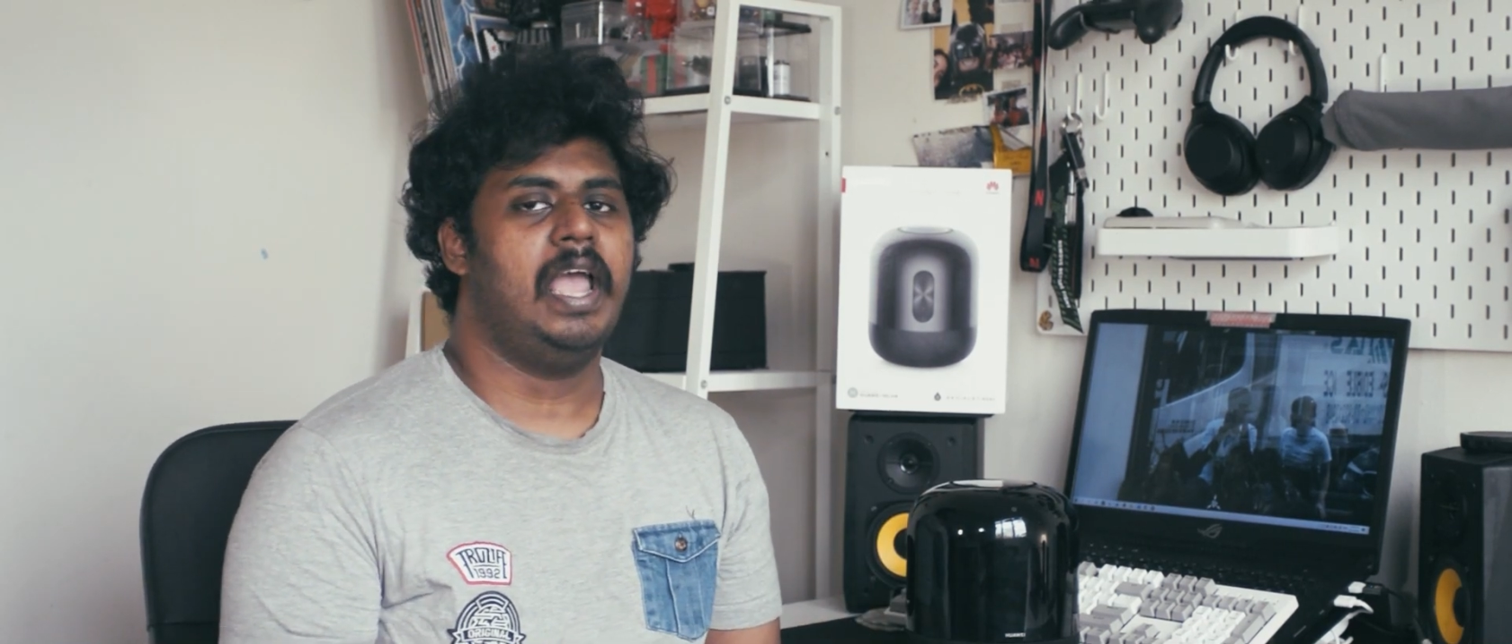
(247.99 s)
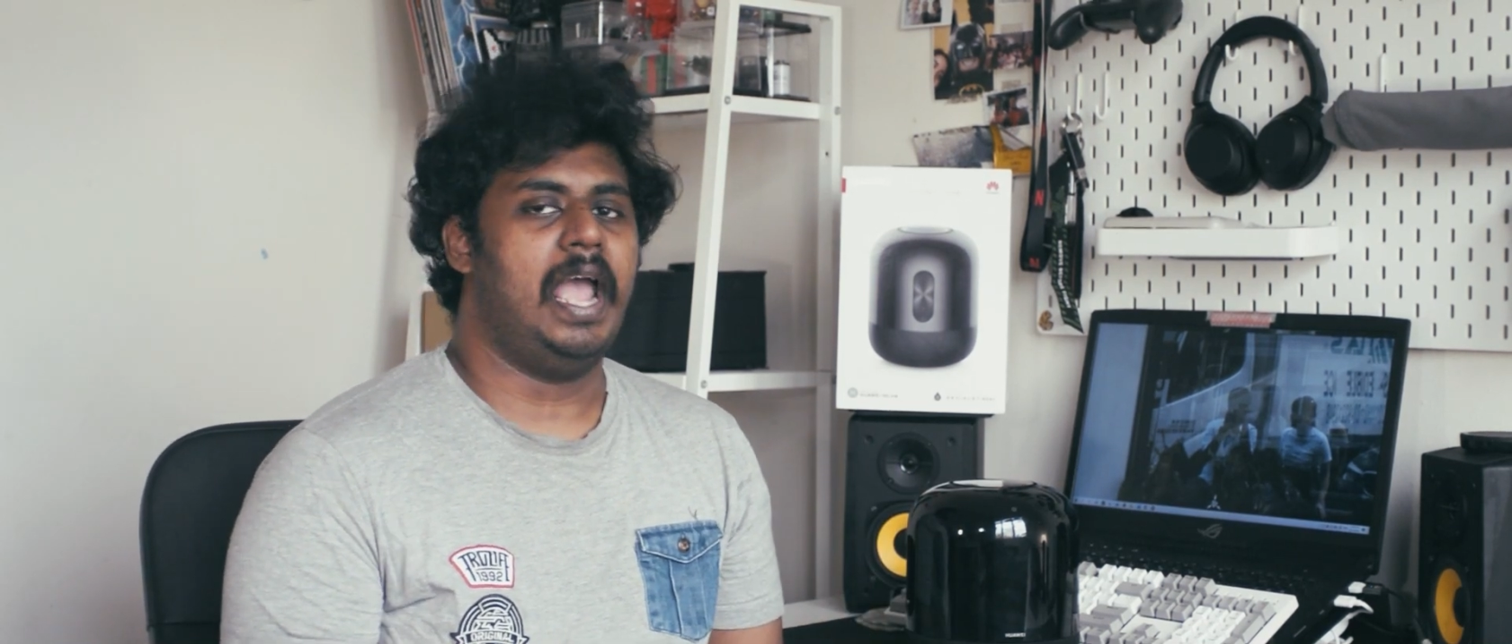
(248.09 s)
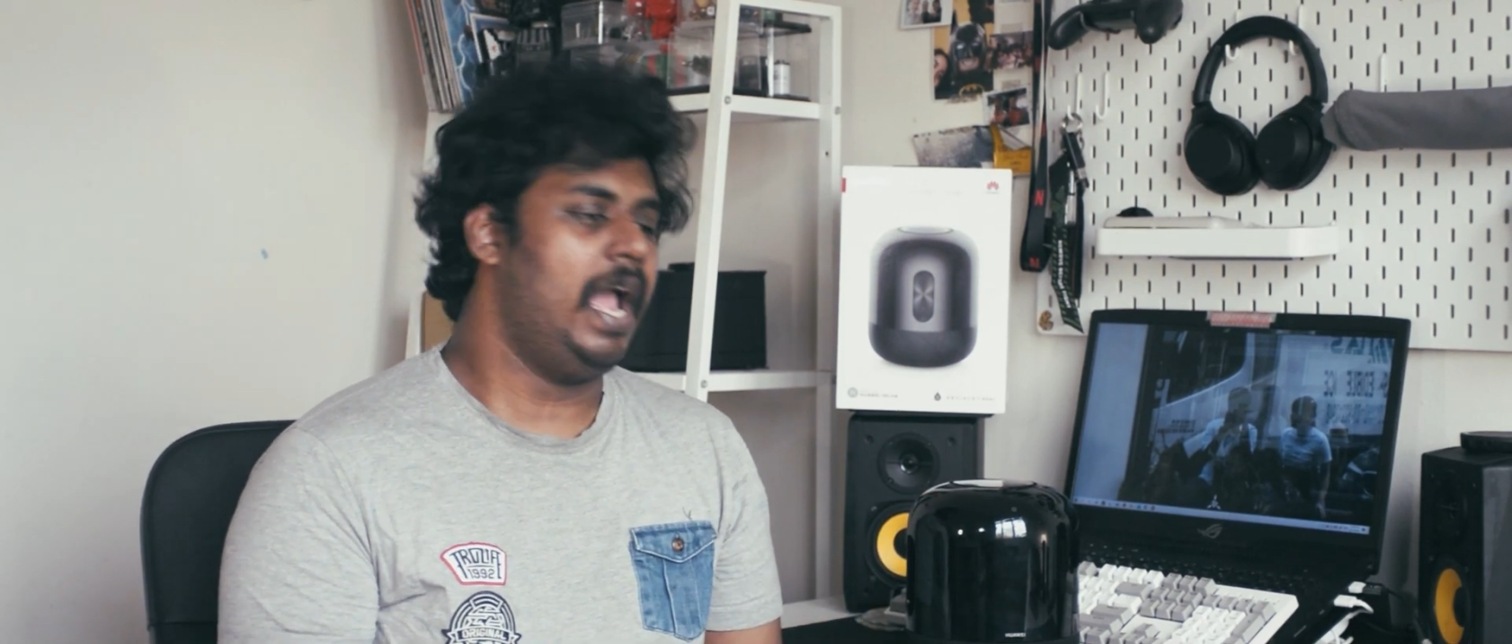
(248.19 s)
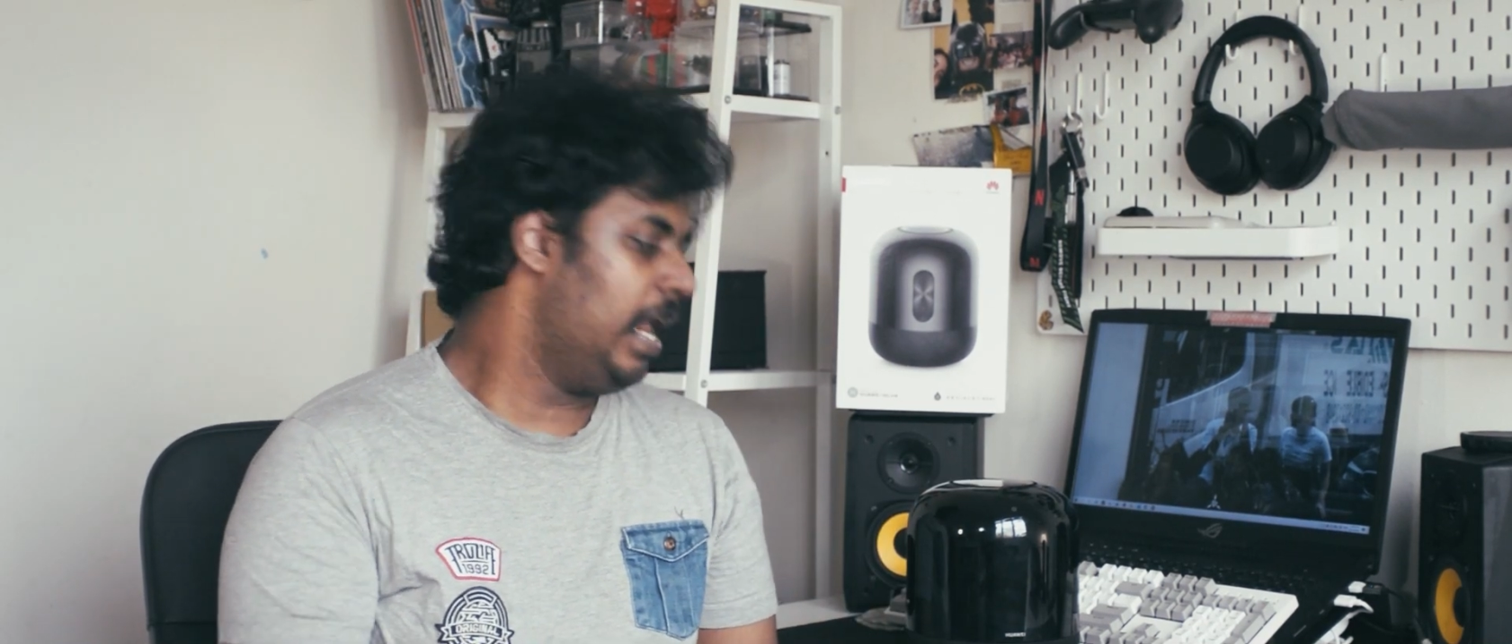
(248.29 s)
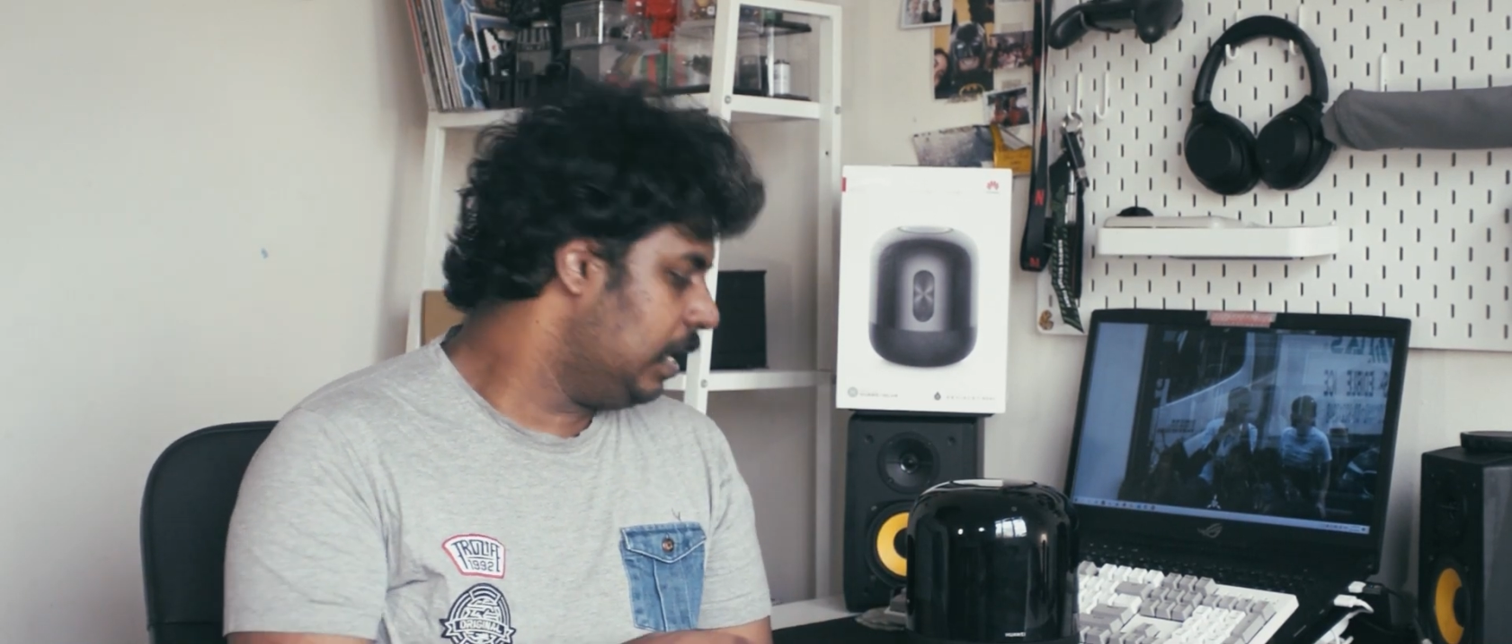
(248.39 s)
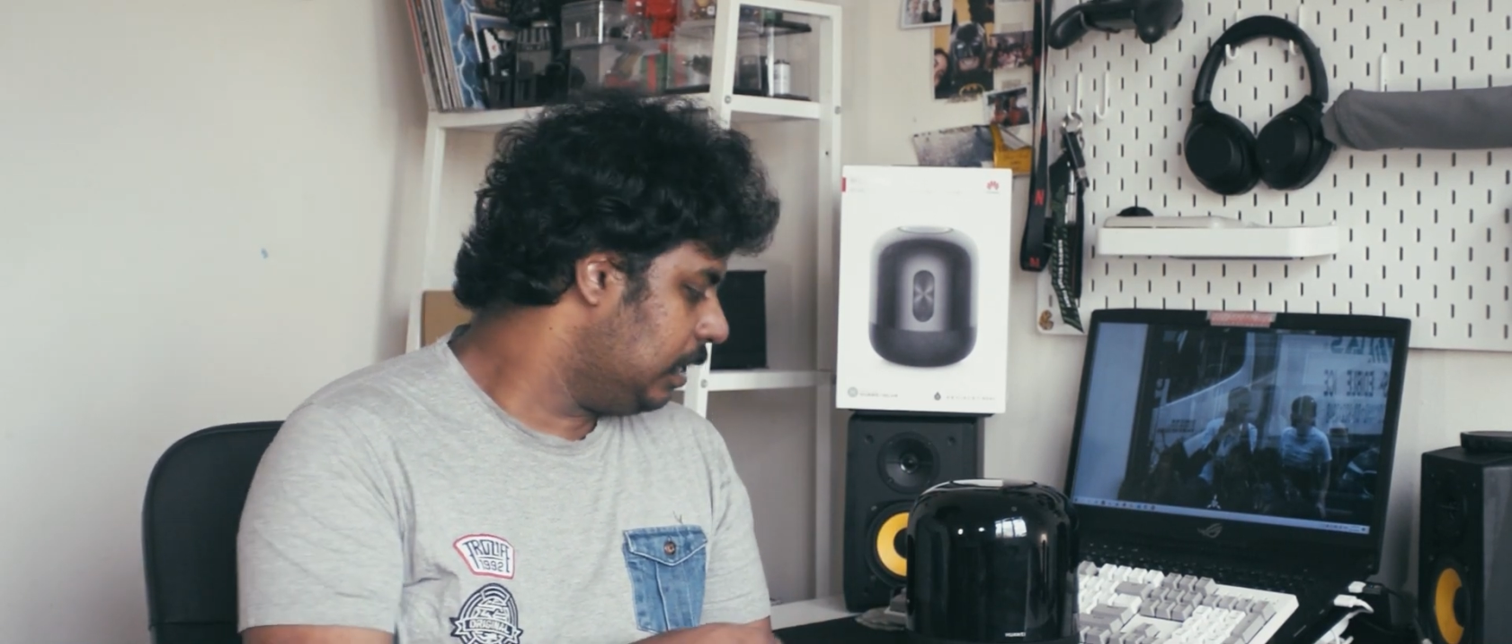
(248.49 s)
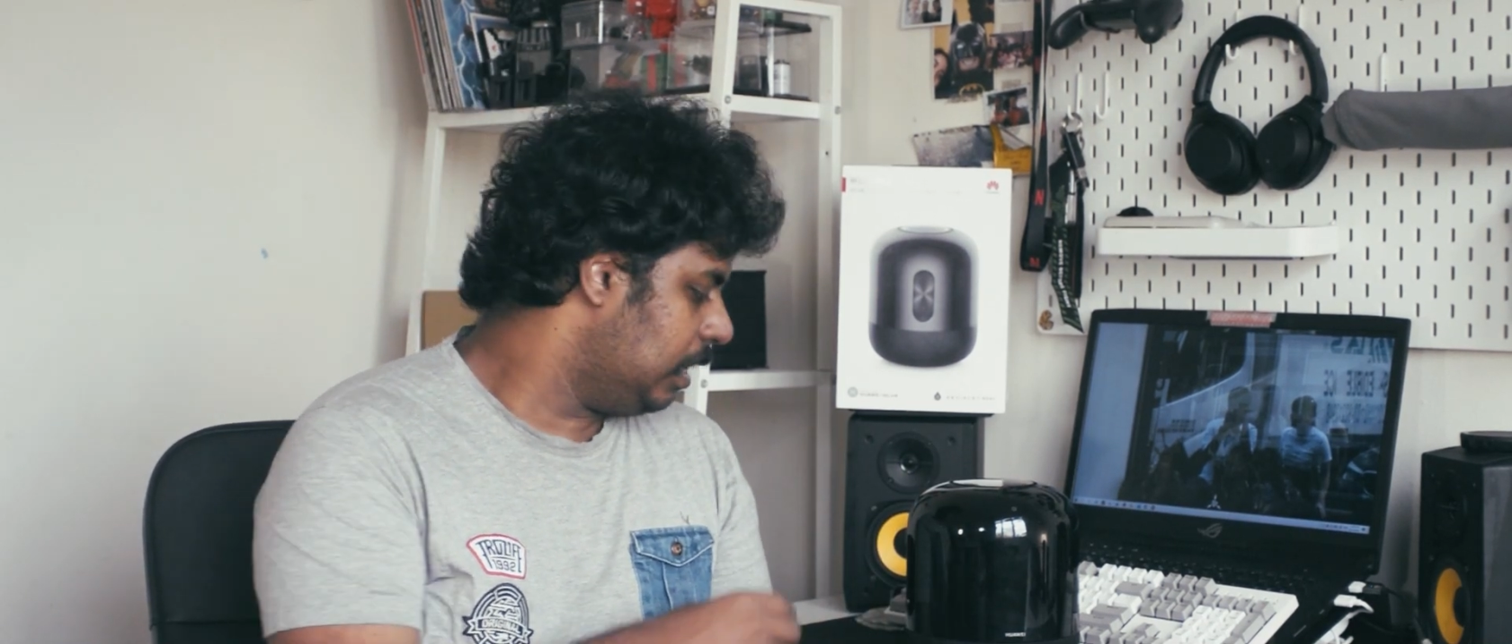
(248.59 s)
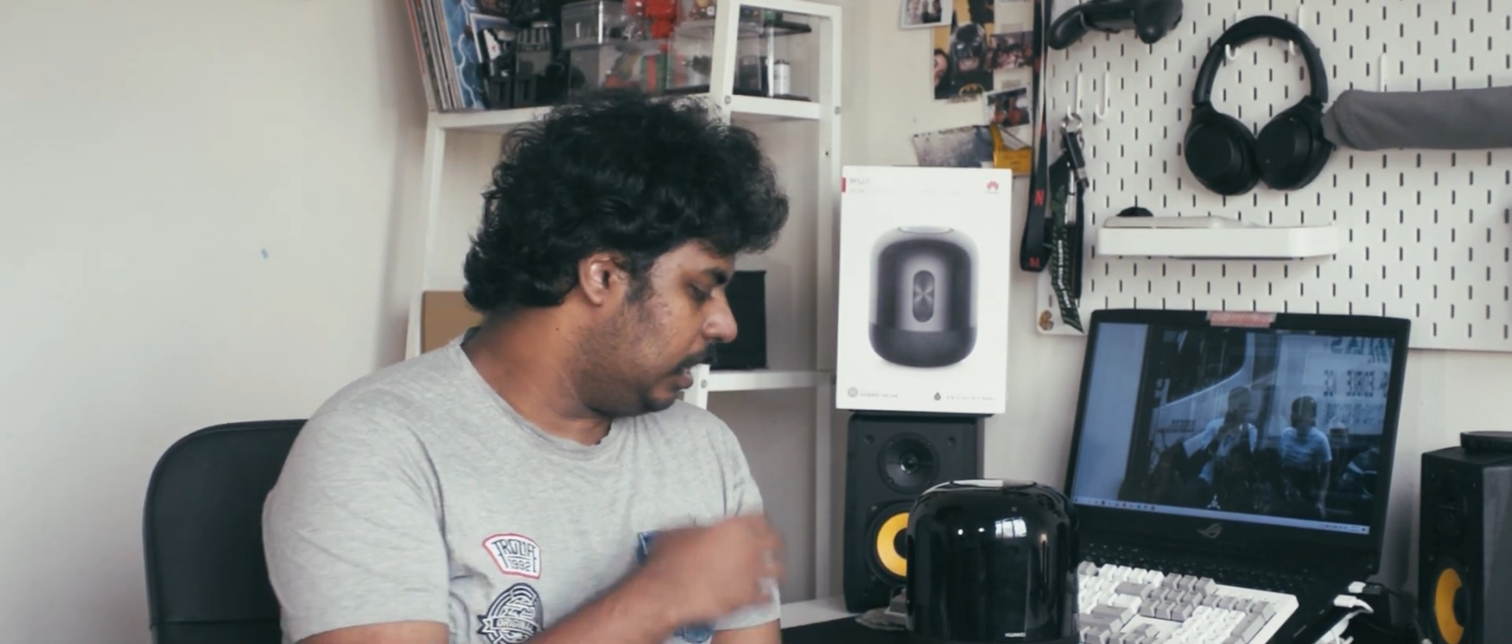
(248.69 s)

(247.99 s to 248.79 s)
And